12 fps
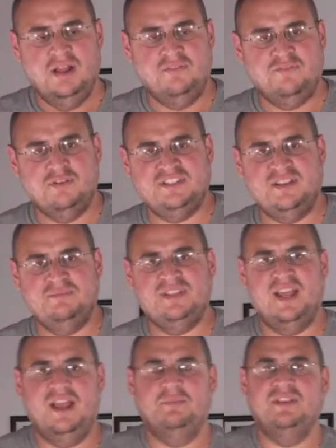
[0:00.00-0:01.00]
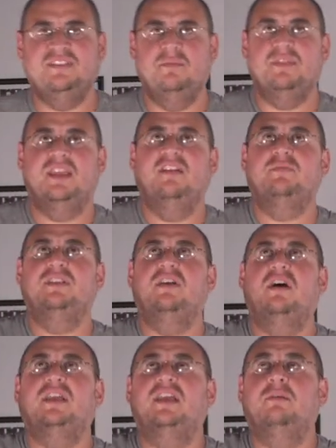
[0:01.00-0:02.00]
for some time. It's something I've been
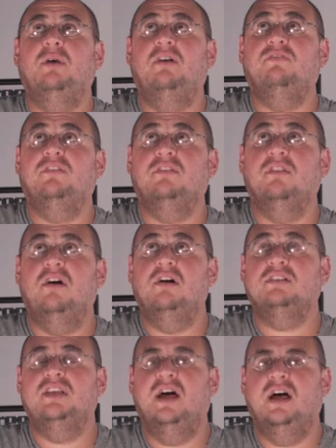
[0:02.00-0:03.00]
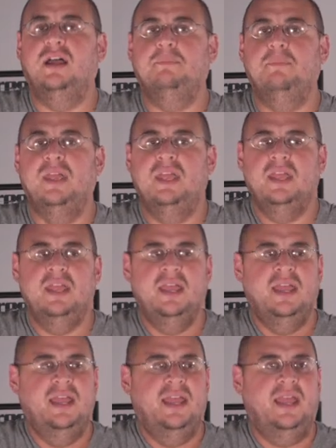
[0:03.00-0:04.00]
talking about for a long time,
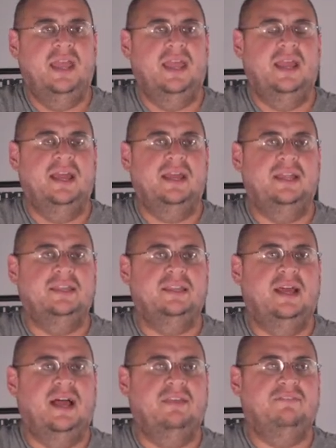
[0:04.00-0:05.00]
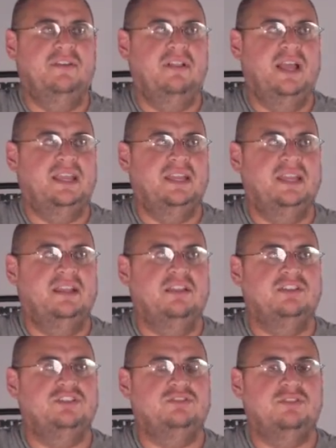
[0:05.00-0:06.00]
and I feel like it
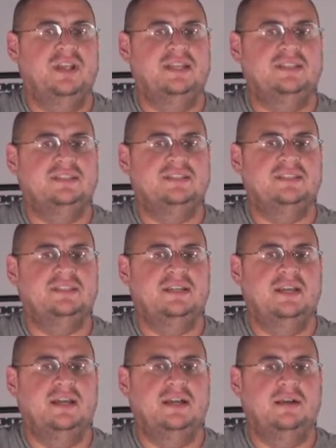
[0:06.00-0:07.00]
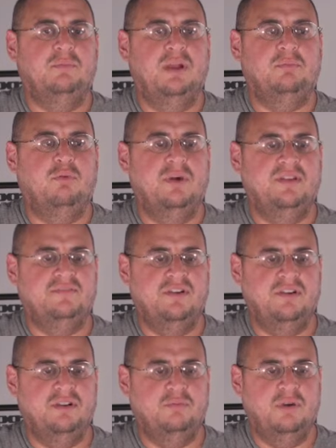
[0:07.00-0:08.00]
illustrates my point
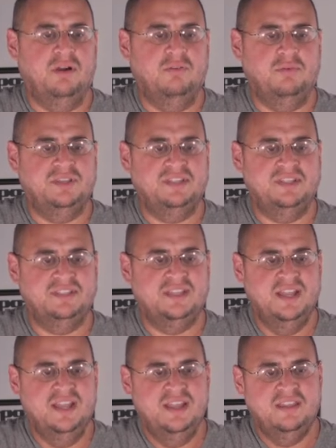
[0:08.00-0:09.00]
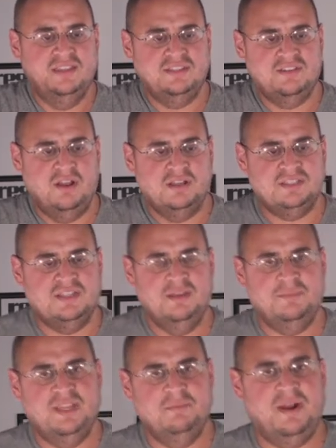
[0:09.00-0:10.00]
very well, which is this talk's
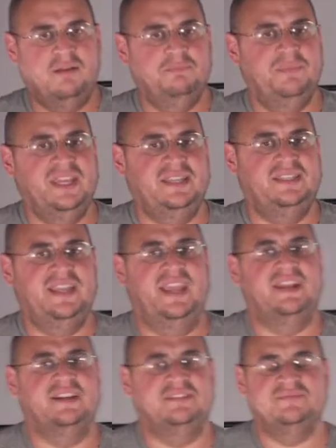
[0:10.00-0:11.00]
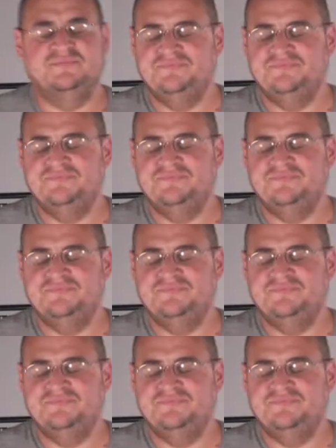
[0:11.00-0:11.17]
going to be about big data.